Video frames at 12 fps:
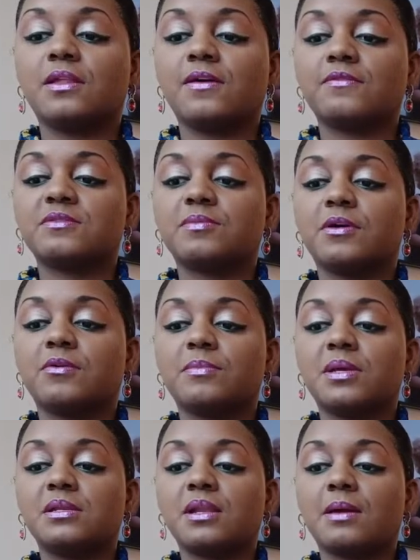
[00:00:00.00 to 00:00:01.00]
Love Spell,
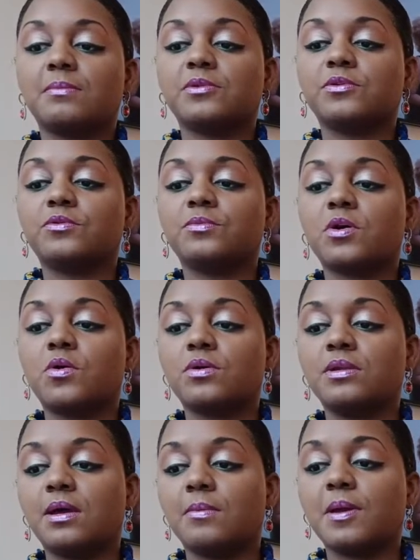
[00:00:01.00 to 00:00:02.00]
Midnight Bloom,
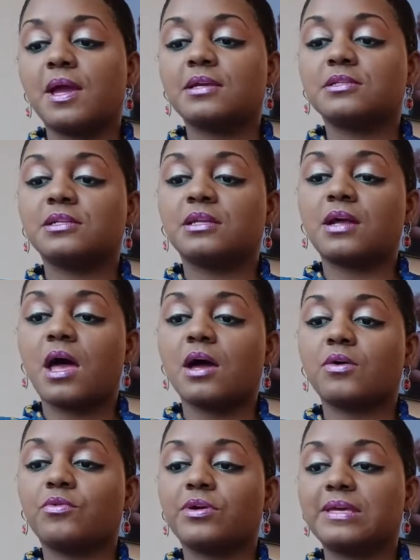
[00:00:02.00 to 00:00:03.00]
Coconut Passion, and
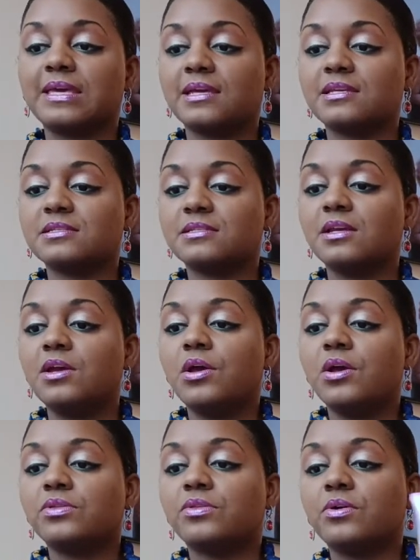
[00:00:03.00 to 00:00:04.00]
Aqua Kiss.
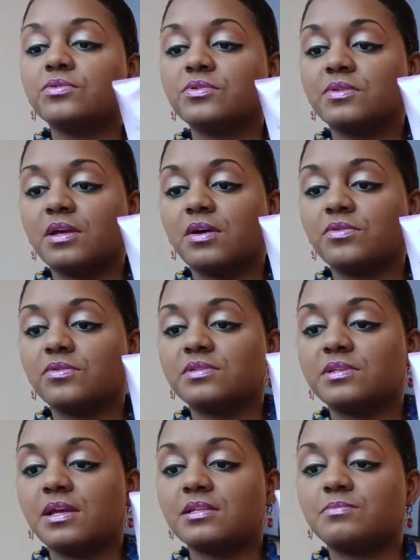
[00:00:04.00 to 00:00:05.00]
Those are the other
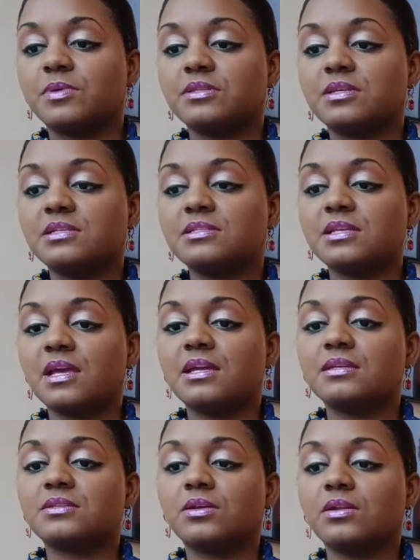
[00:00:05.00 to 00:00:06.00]
sets. But this set
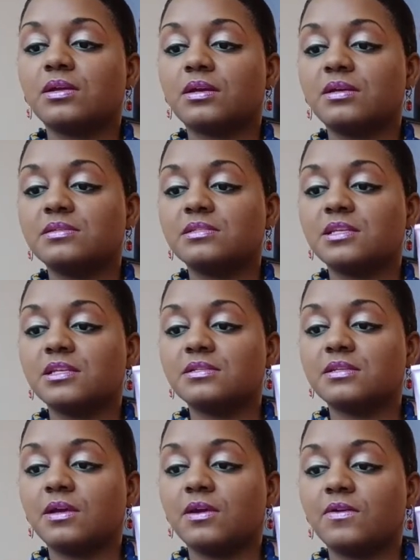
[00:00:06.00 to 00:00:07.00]
is going to
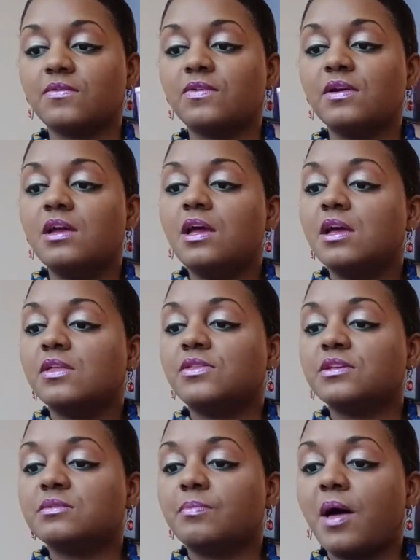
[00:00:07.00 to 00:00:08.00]
consist of
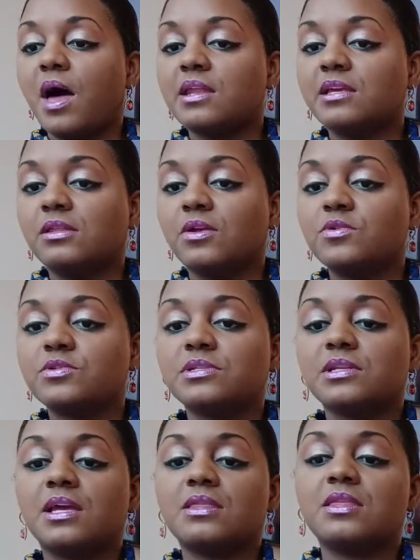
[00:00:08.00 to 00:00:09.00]
this body
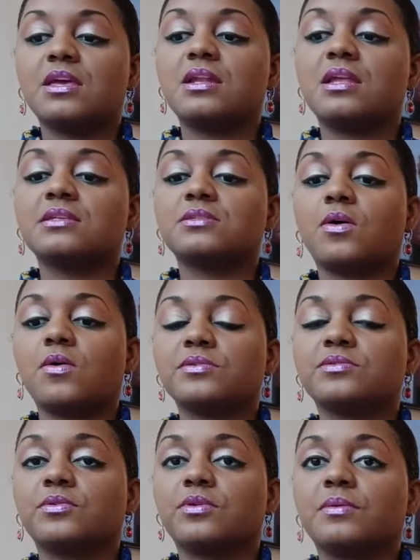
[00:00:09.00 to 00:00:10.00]
lotion, and then it's
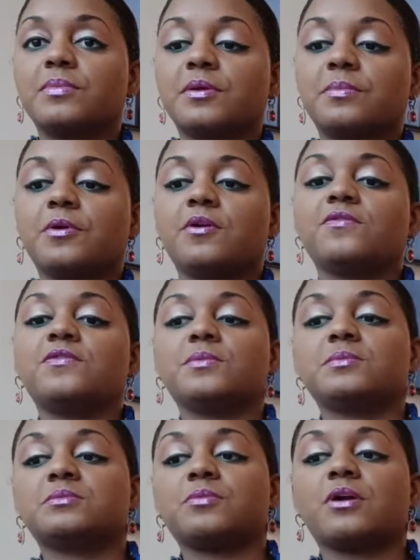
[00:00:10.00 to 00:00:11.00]
also going to be a
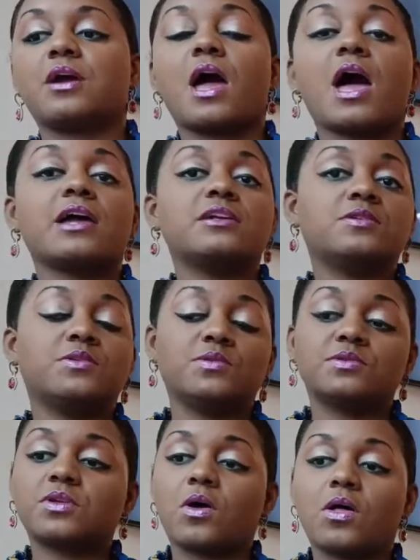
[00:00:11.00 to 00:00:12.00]
perfume spray. I
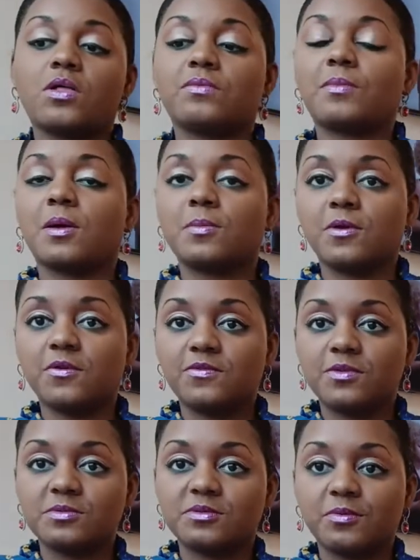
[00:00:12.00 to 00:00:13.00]
used all of my
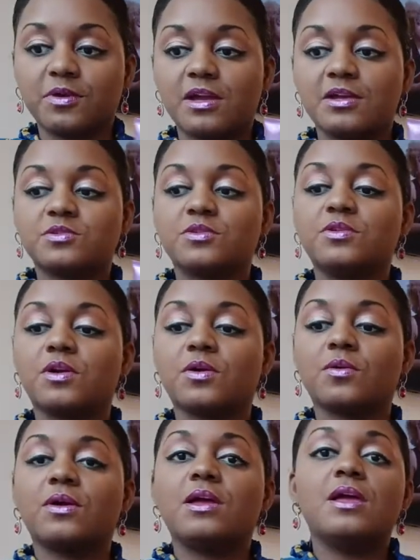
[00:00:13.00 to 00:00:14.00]
perfume spray. As you
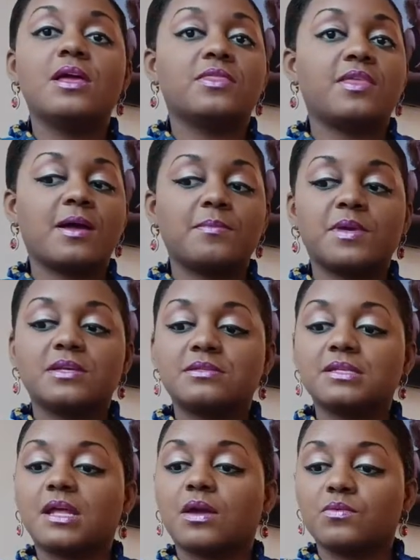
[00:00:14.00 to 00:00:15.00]
know, that means
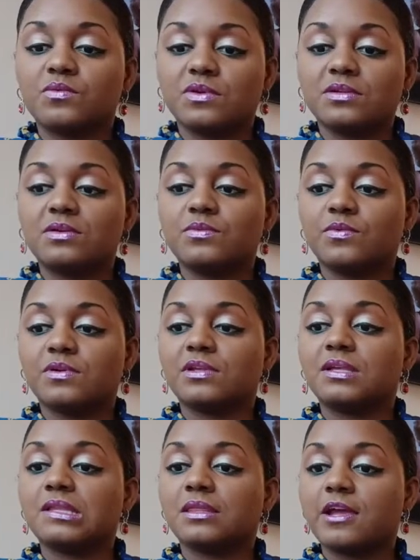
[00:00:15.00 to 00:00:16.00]
that I really,
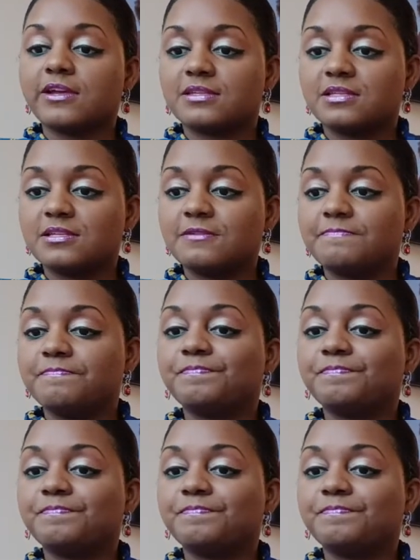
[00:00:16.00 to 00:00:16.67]
really liked it.